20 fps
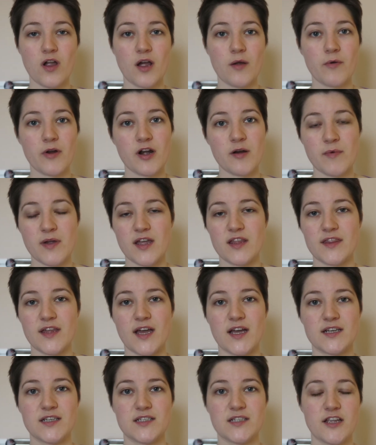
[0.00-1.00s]
I'm going to make
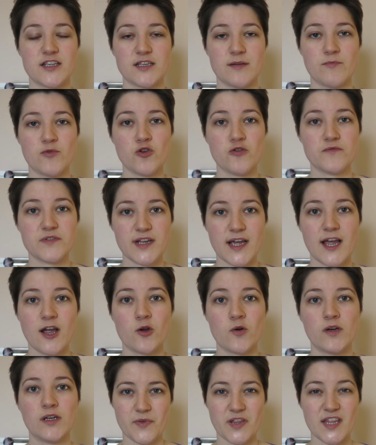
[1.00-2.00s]
that as I move
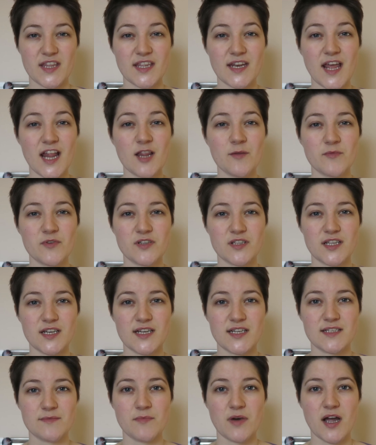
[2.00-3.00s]
down, but there's an element that
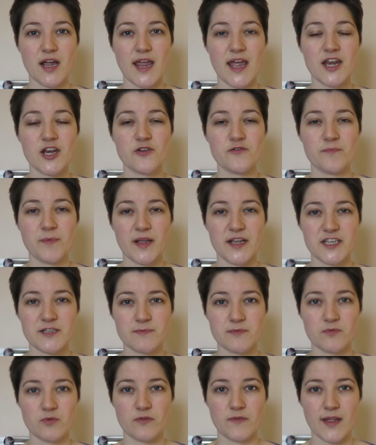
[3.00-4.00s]
it's my end of
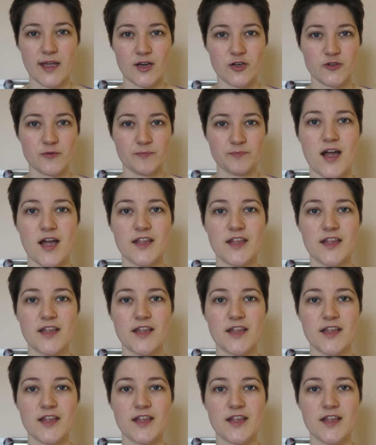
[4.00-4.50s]
placement reflection.